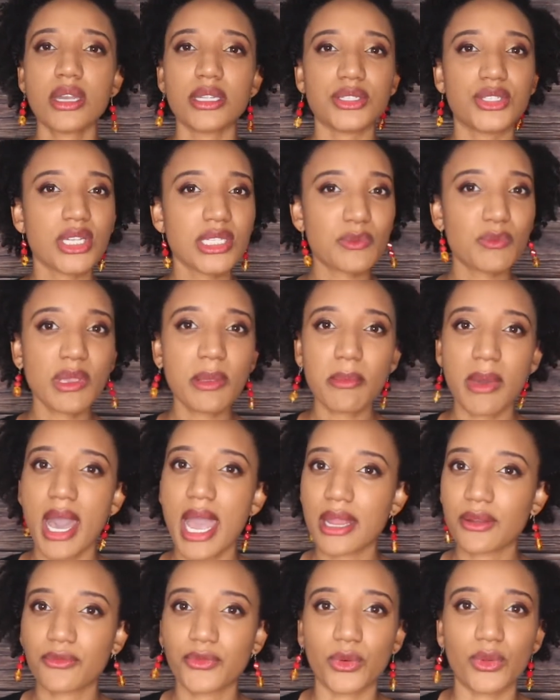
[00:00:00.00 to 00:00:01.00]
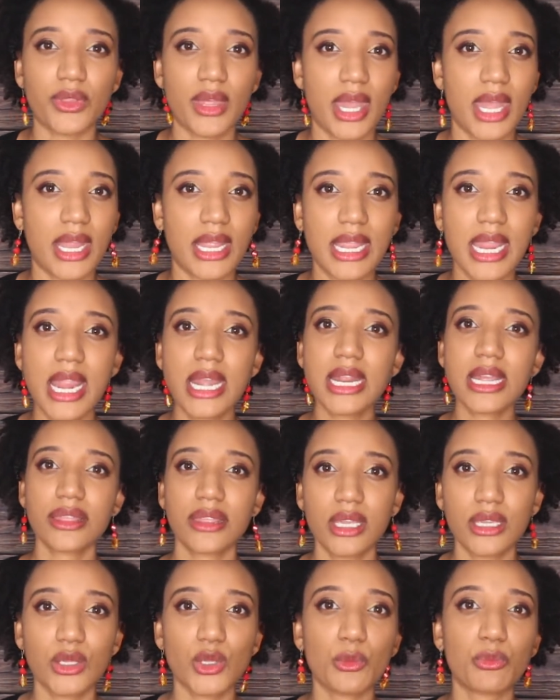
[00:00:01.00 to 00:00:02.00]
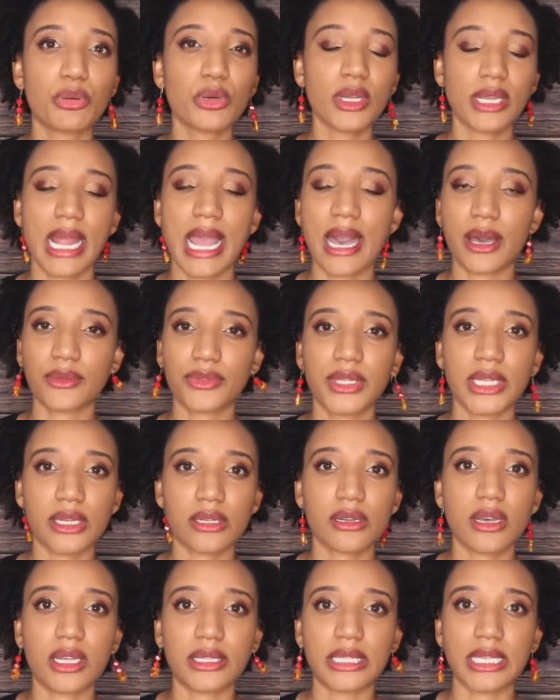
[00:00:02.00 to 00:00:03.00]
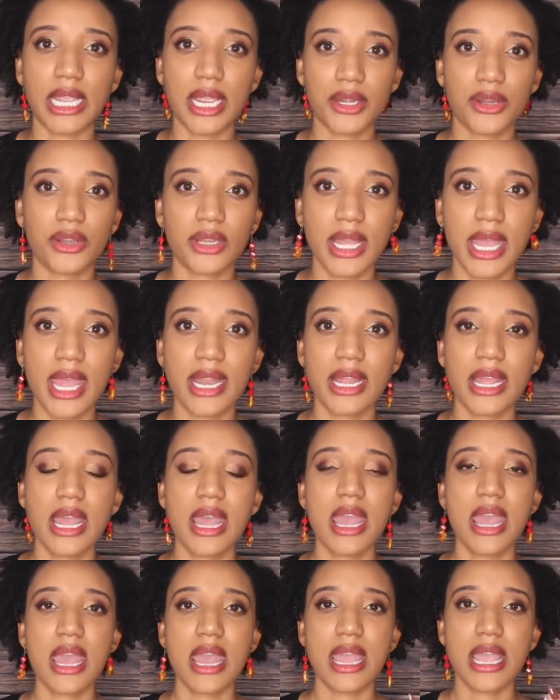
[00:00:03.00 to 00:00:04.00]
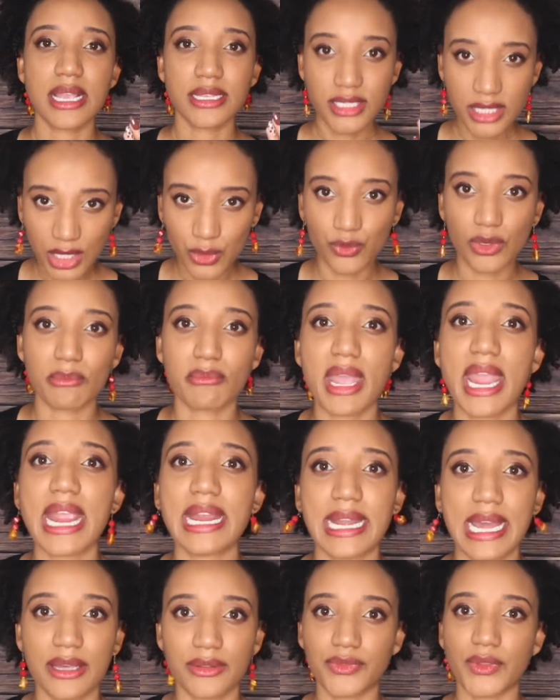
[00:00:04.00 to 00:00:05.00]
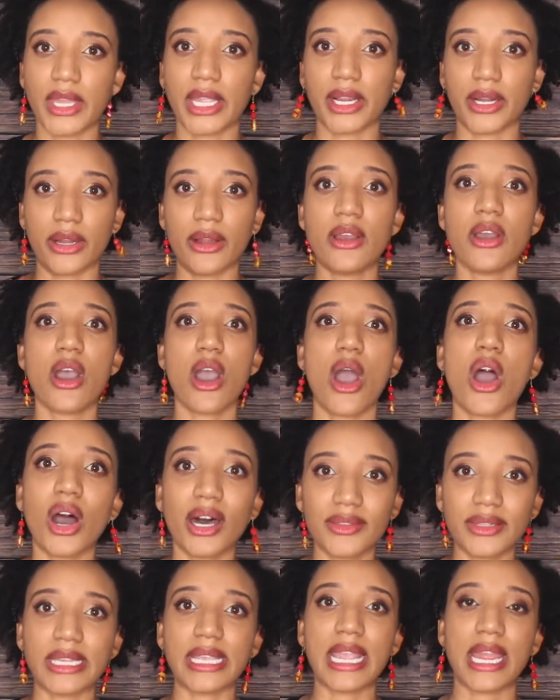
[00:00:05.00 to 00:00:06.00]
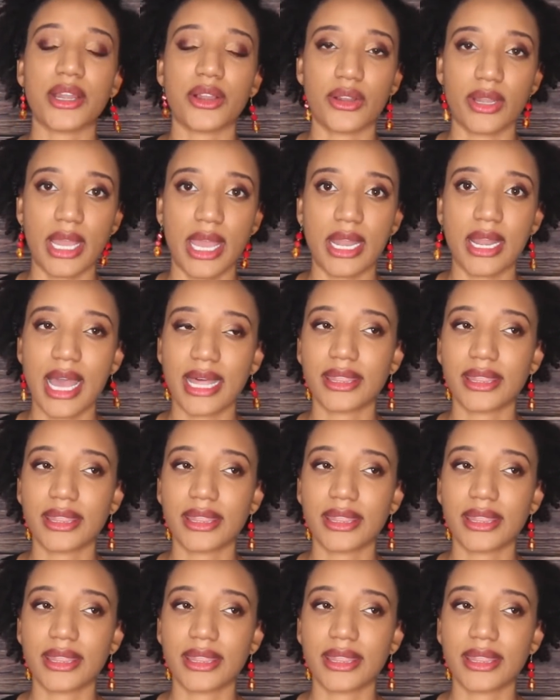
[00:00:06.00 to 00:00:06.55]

Just be mindful that anything you put out there on the internet is going to remain out there on the internet.